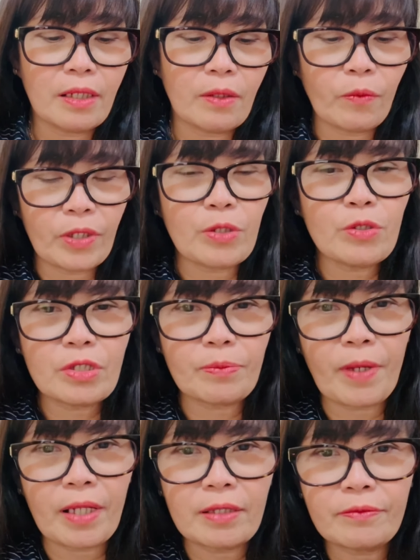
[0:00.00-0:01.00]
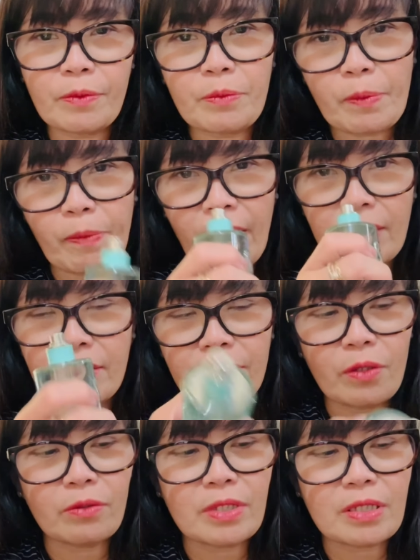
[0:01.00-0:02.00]
when you smell it from the bottle,
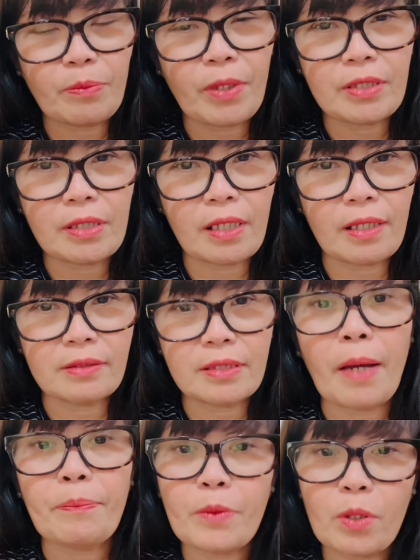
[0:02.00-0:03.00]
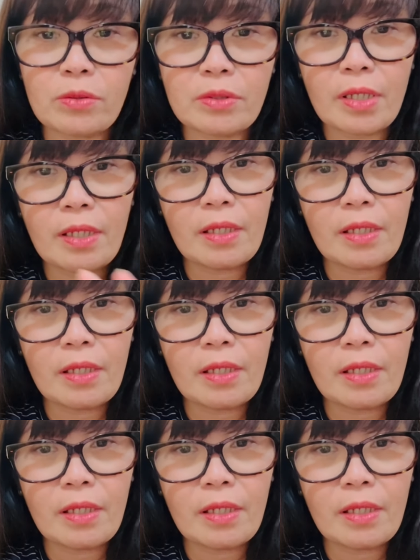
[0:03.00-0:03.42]
you only smell the top note,